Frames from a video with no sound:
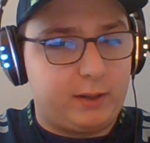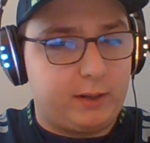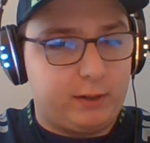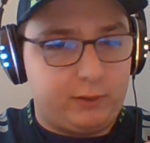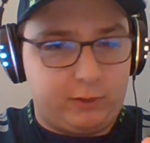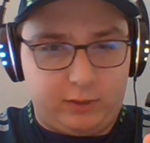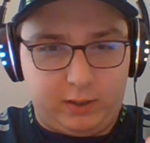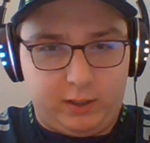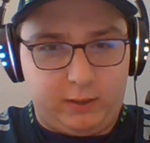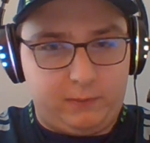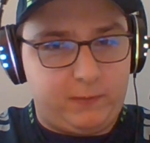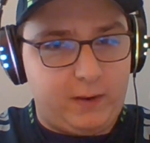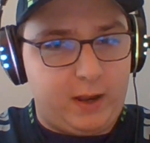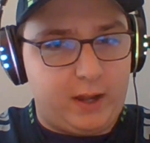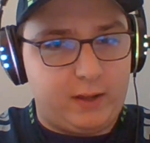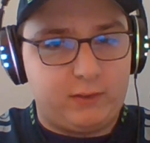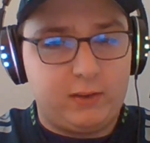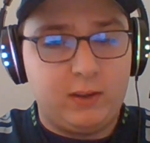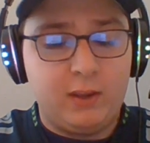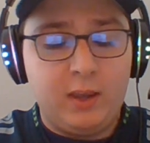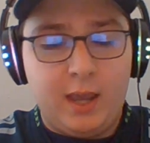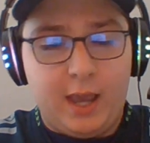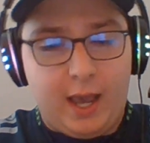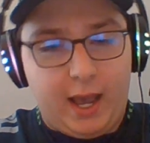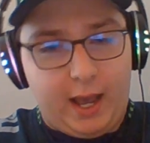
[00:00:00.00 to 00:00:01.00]
Their defense
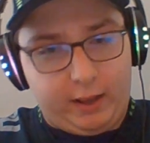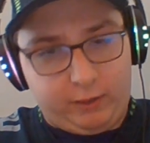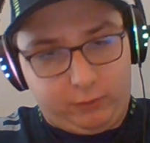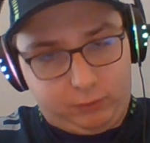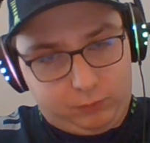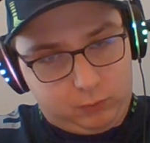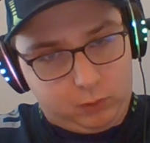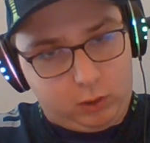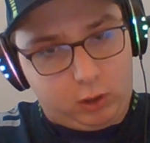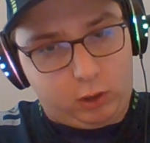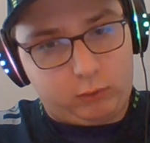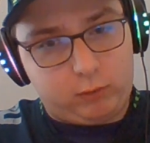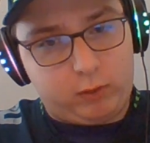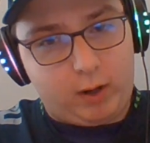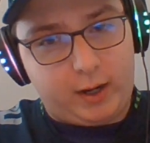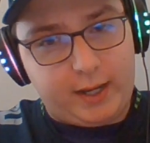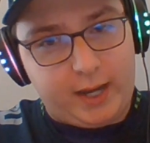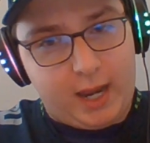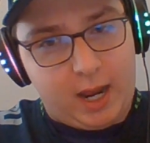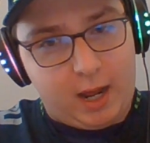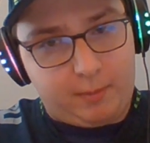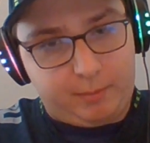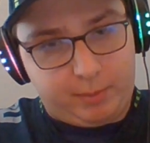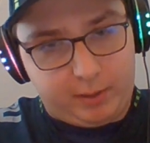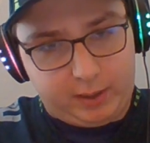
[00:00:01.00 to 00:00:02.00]
has flaws right
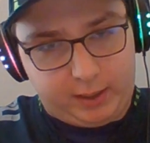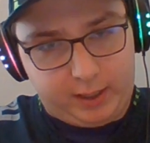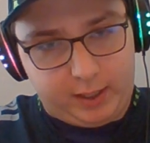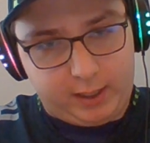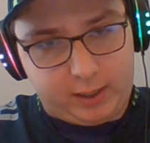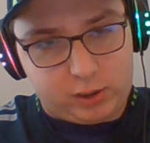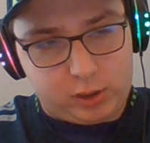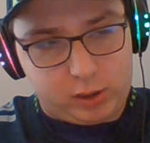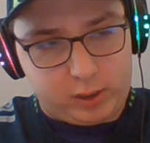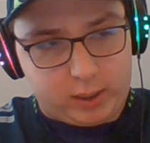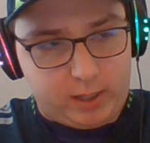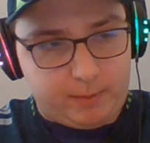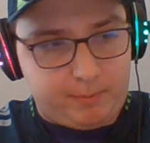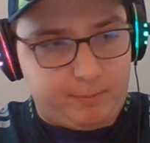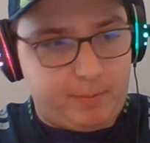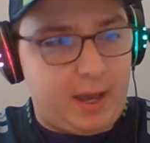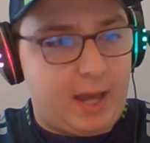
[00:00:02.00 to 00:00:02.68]
now, but they should get